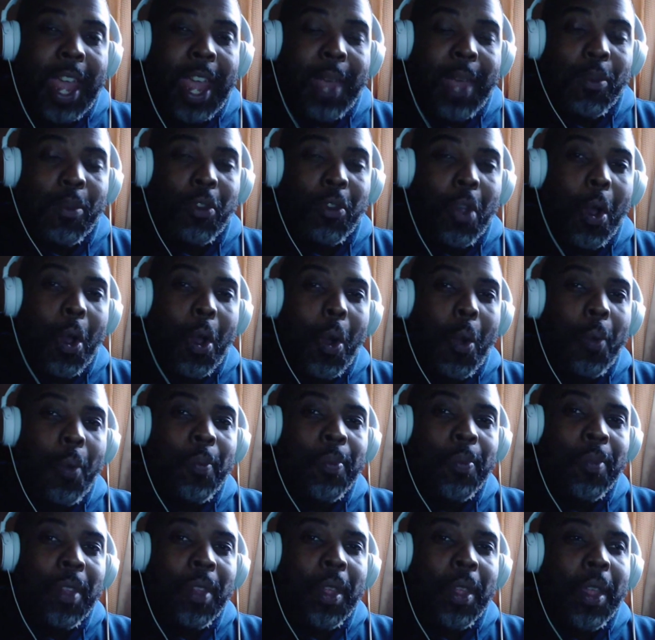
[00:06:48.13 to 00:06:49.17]
So
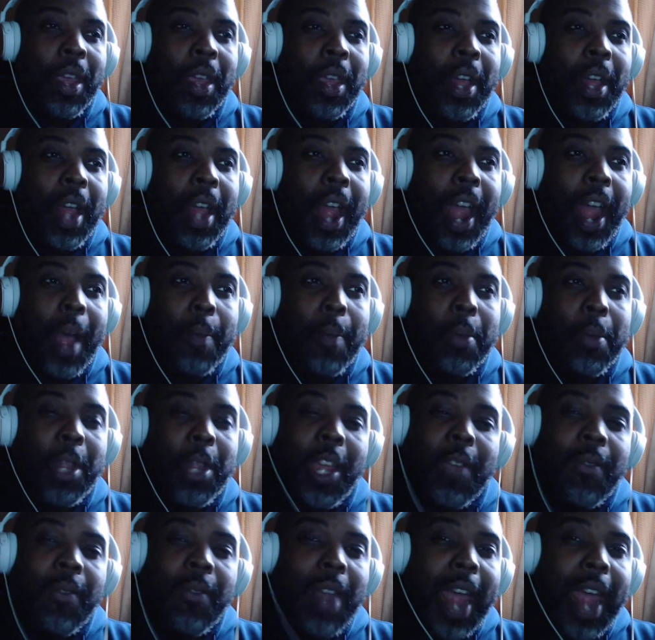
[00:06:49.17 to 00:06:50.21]
I believe
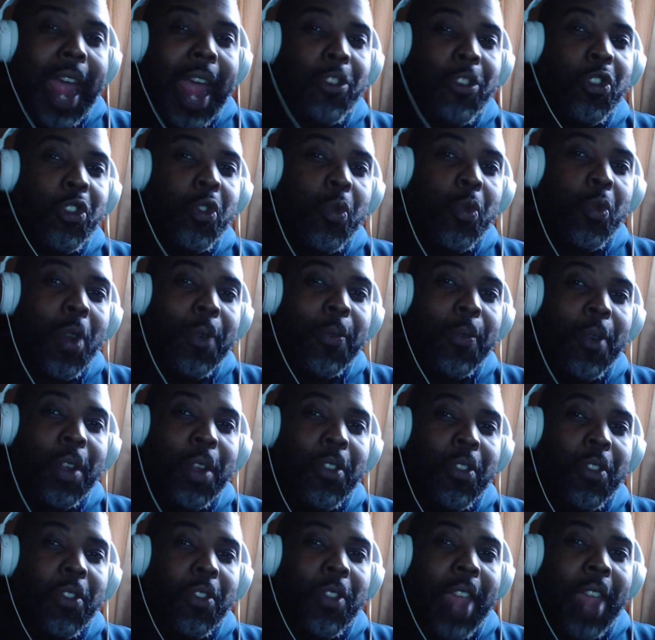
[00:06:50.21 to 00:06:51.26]
Nash
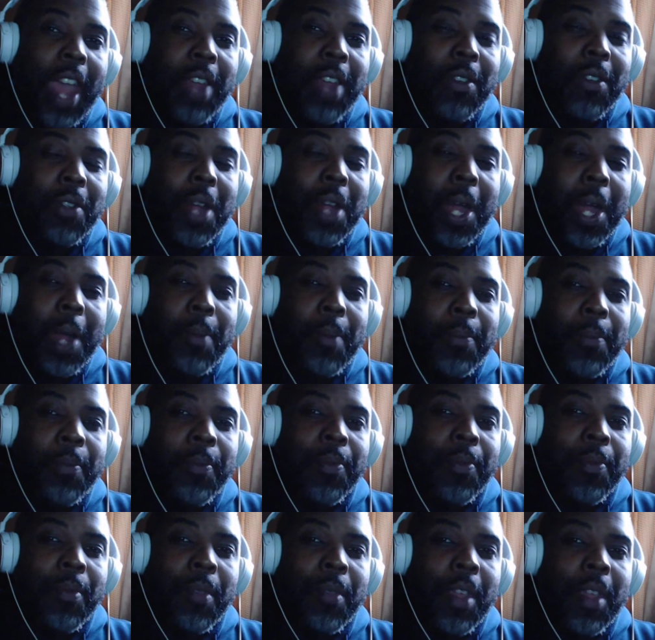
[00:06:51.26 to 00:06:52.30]
referenced that
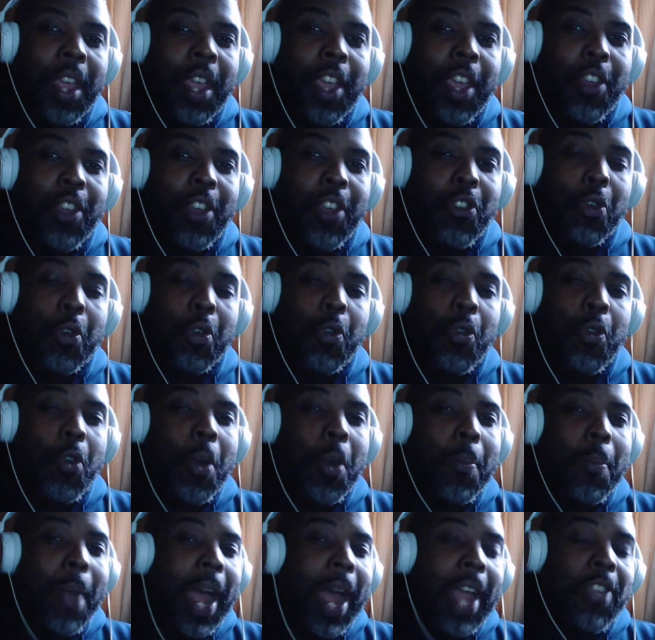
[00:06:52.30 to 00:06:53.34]
it sort of
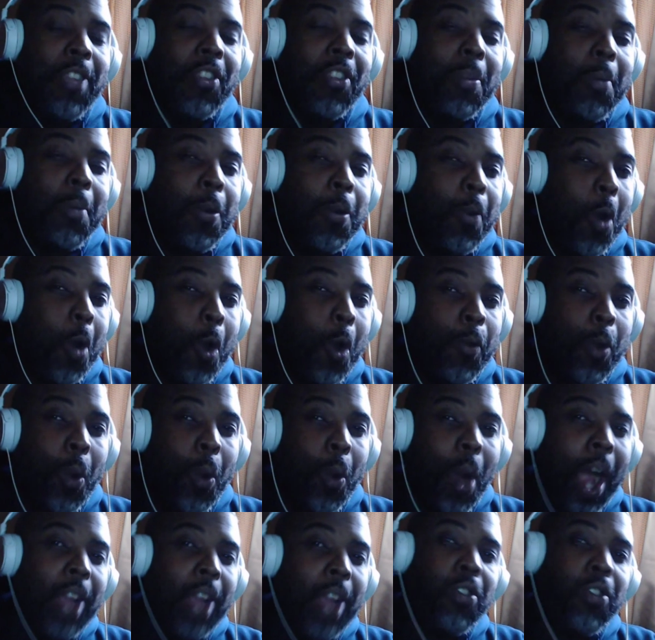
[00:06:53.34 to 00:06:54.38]
reminds him of
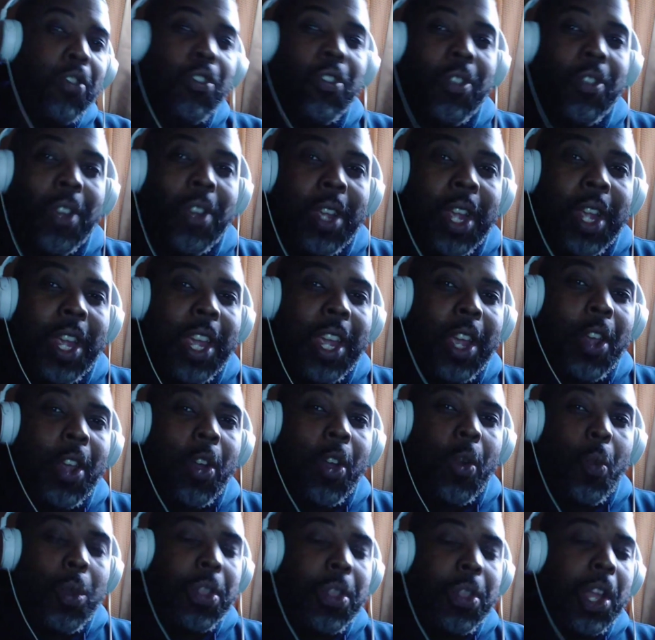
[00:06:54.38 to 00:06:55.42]
Overwatch
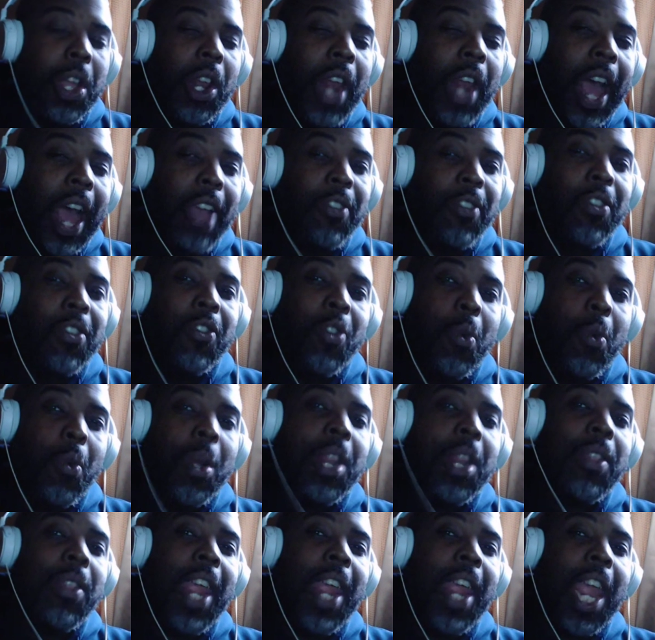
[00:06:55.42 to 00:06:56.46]
with the classes, the way that
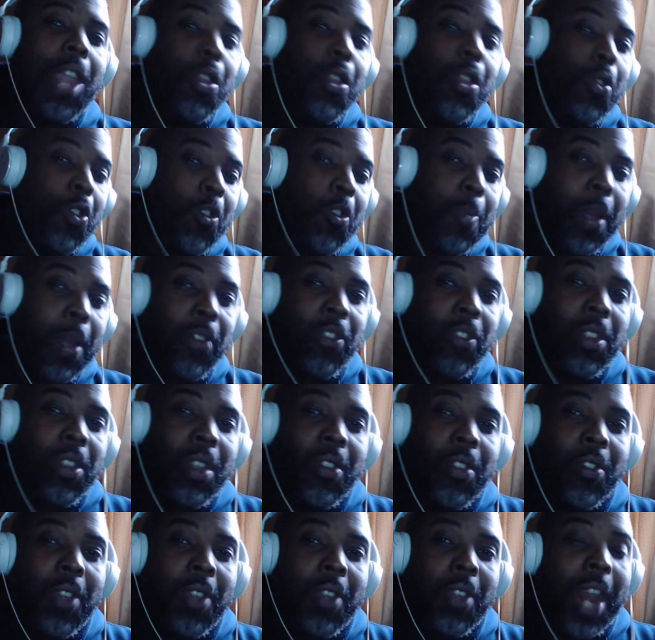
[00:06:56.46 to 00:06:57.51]
they handle the
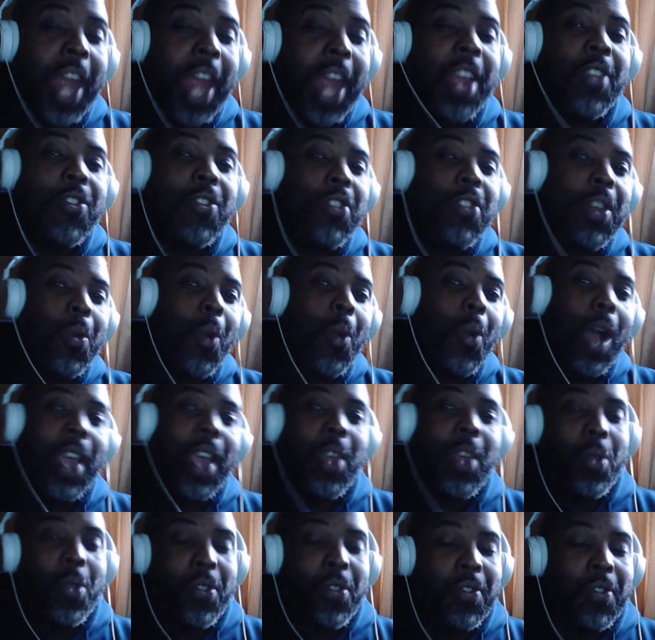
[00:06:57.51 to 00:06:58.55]
specialists, and I can see why he
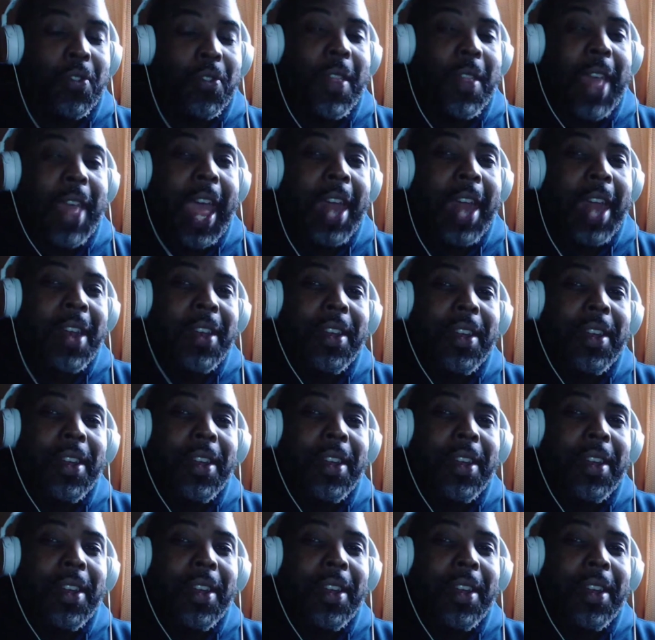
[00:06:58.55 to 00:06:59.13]
would say that.